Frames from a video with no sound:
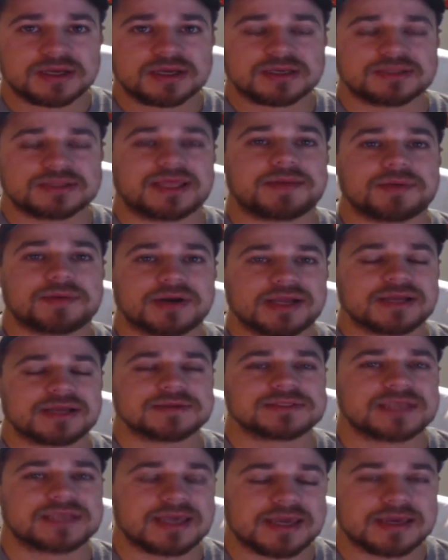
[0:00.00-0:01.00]
Labor
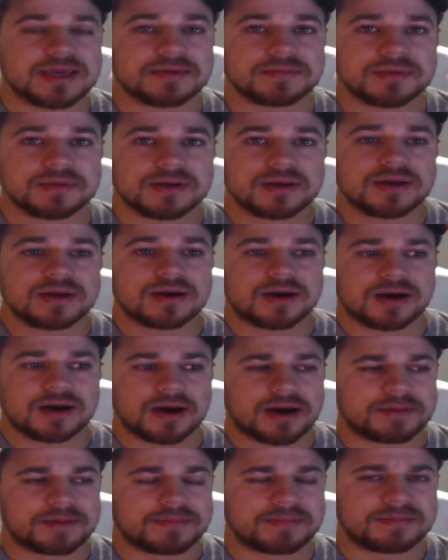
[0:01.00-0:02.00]
Day's game.
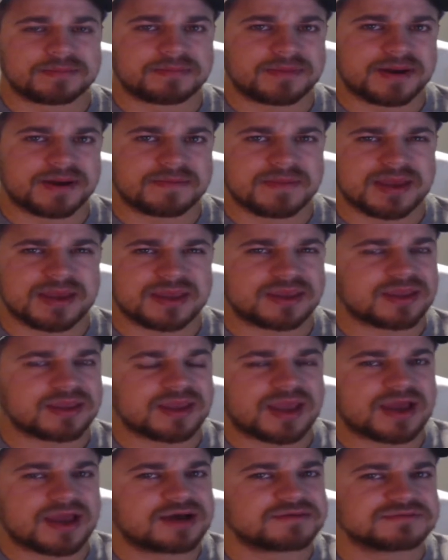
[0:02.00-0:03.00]
Um, I may
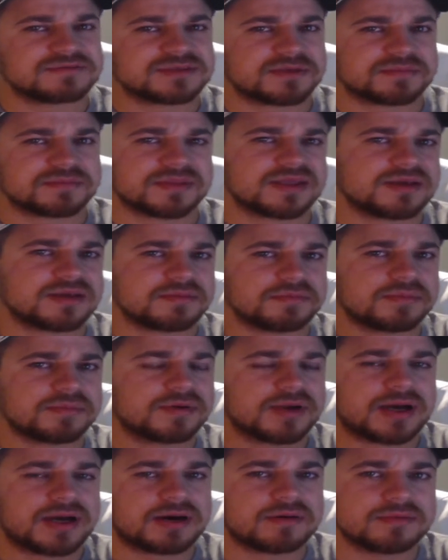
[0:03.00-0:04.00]
have something
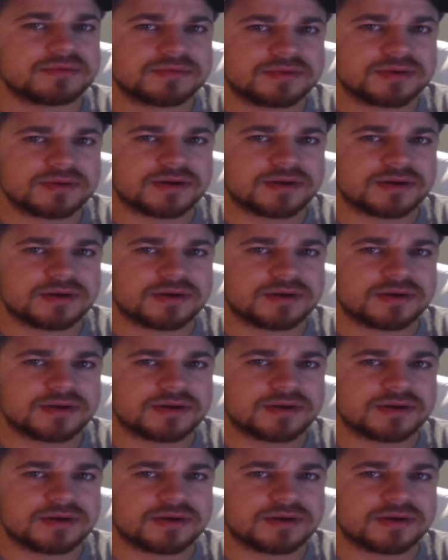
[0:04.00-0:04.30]
put out.